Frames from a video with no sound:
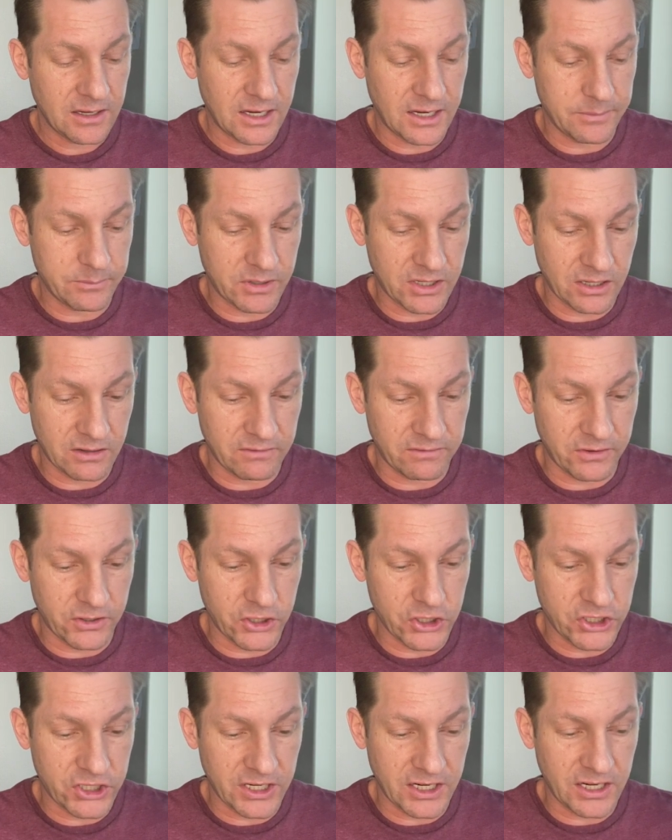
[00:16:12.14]

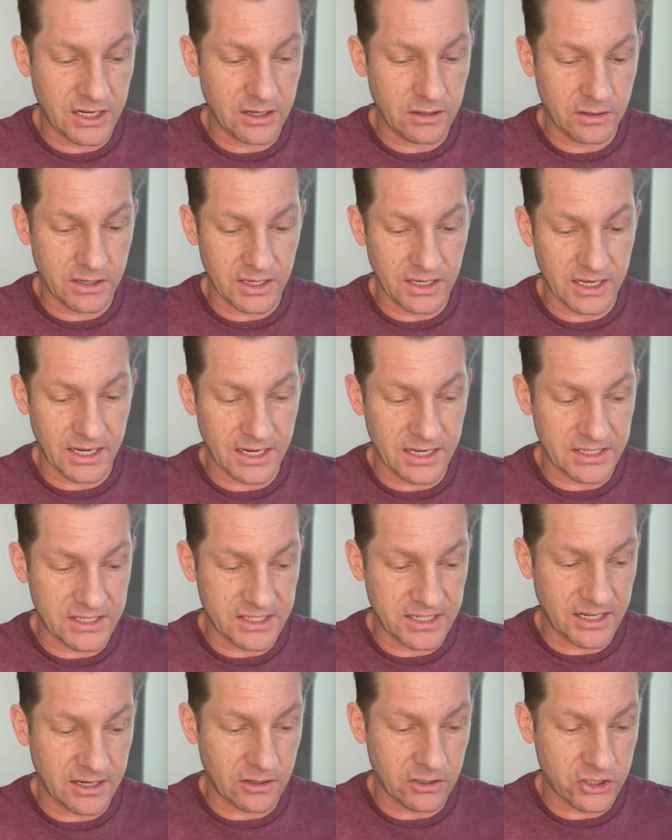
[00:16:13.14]
conversion, and you can kind of
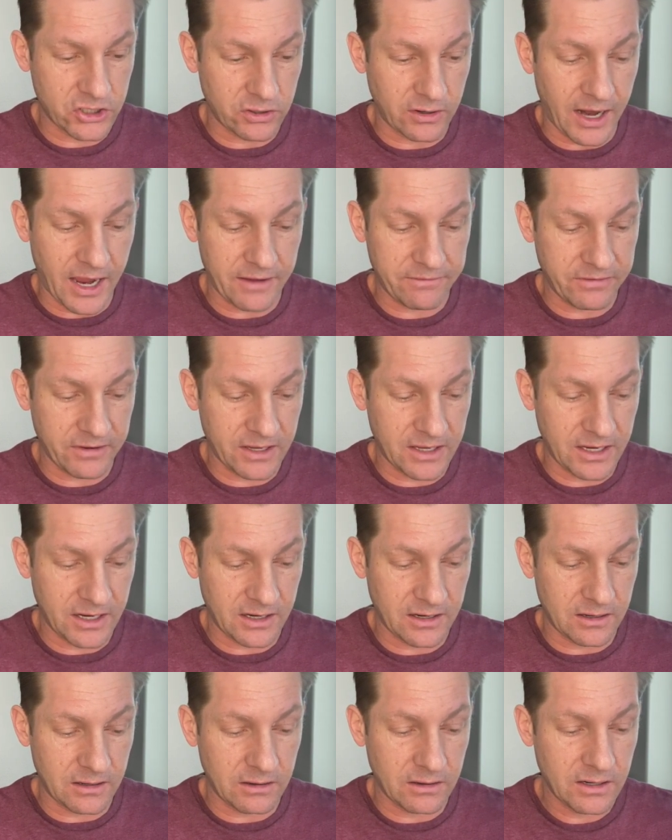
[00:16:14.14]
see our traffic
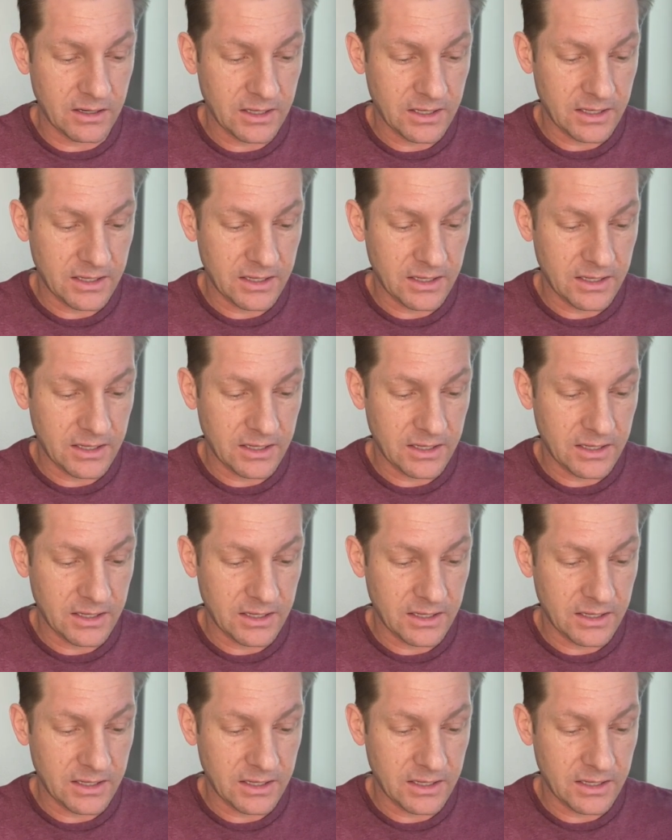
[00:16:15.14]
here